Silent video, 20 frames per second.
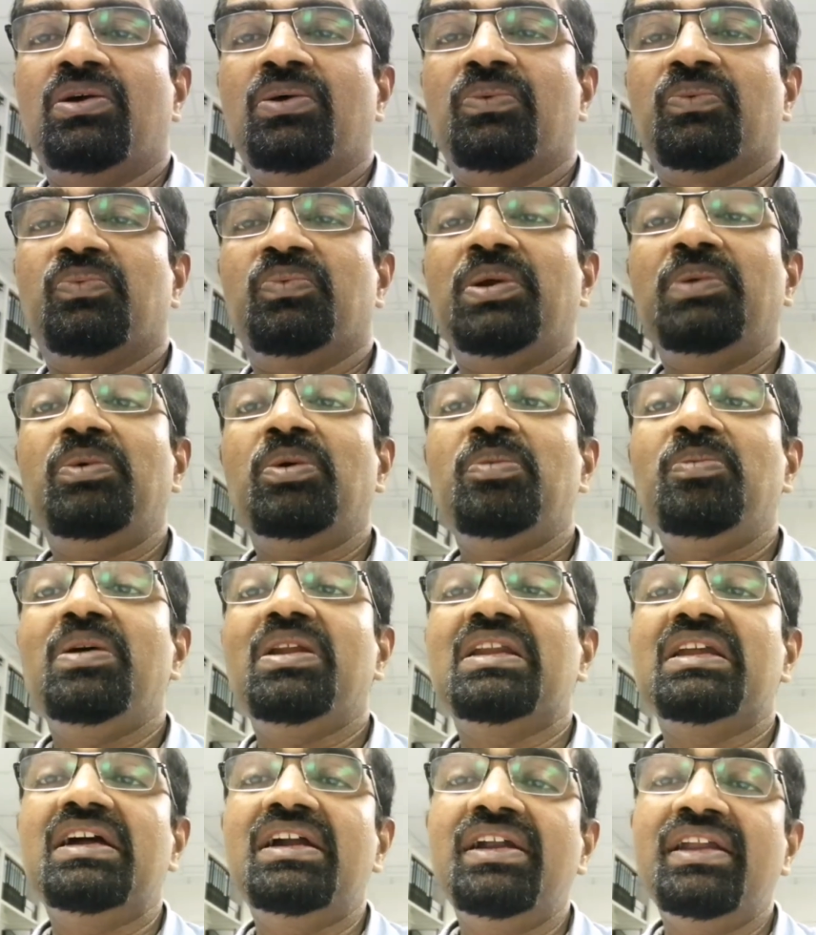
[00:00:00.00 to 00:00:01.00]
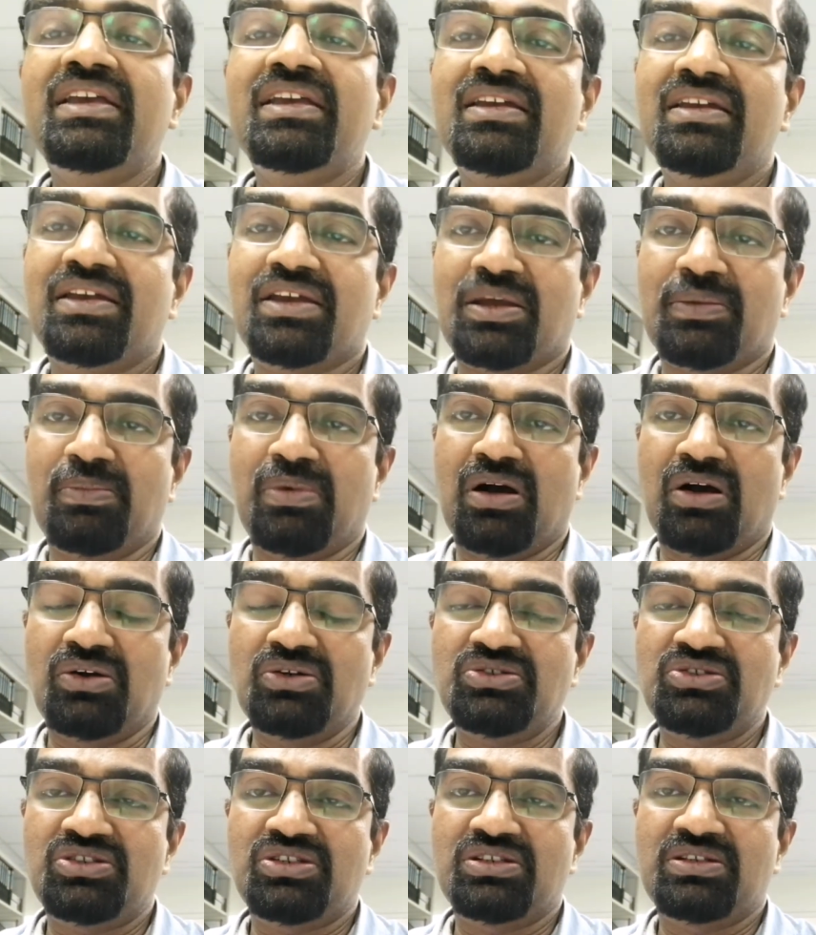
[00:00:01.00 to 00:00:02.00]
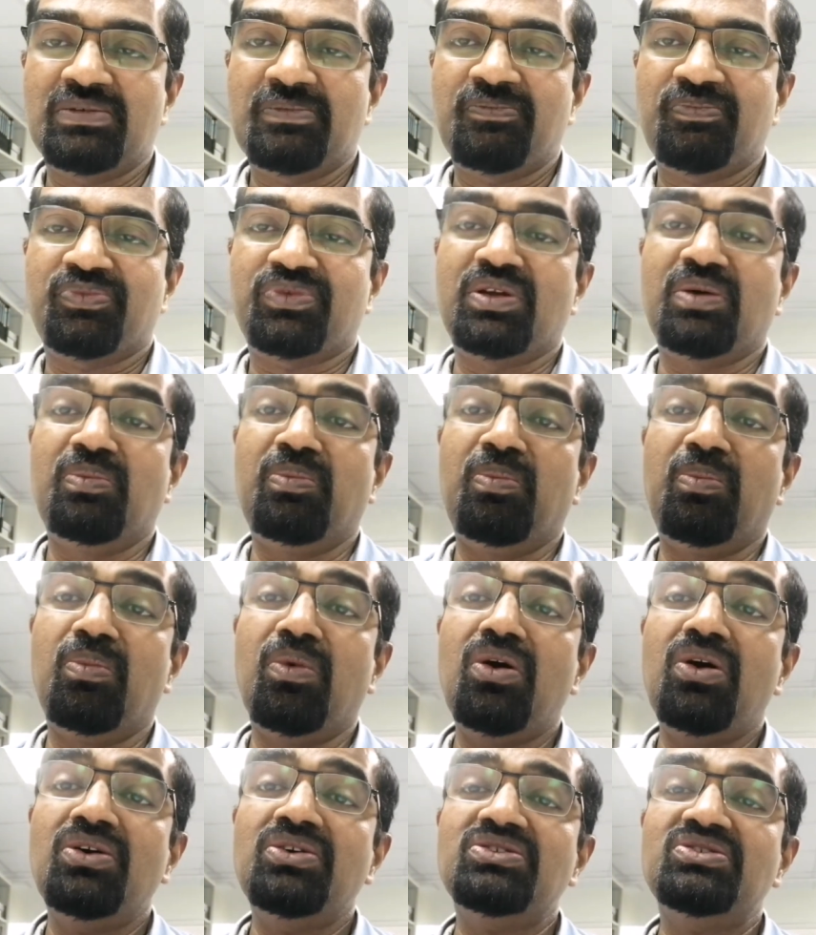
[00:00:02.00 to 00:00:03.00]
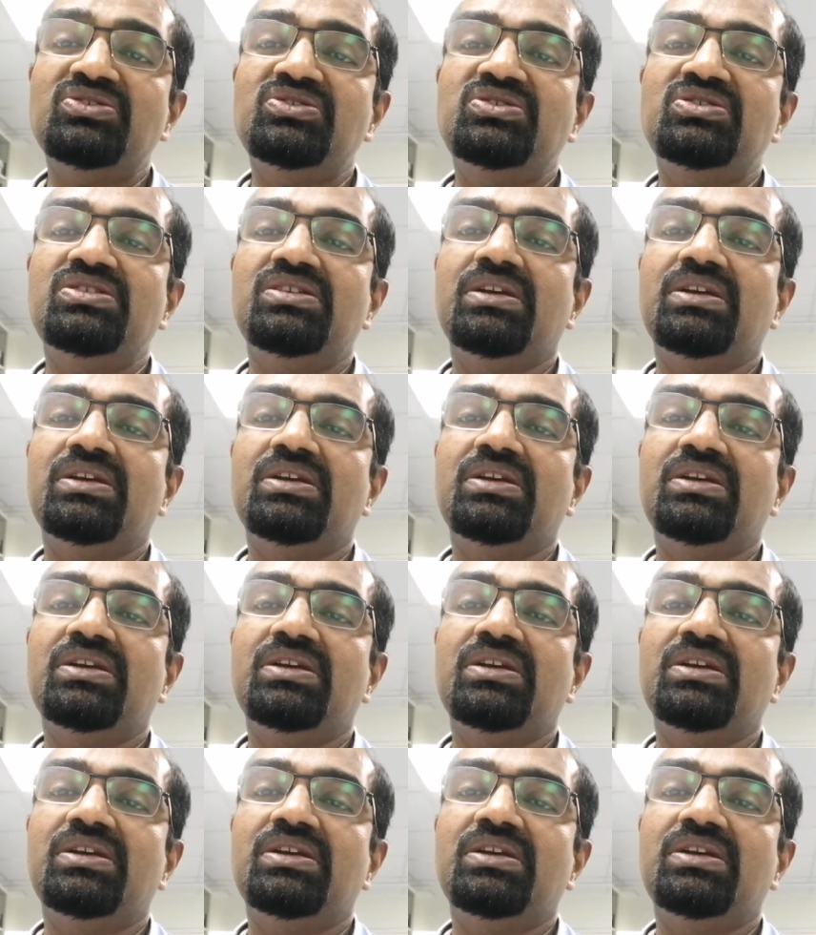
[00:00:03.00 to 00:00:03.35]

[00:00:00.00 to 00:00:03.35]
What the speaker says: we would be learning about the most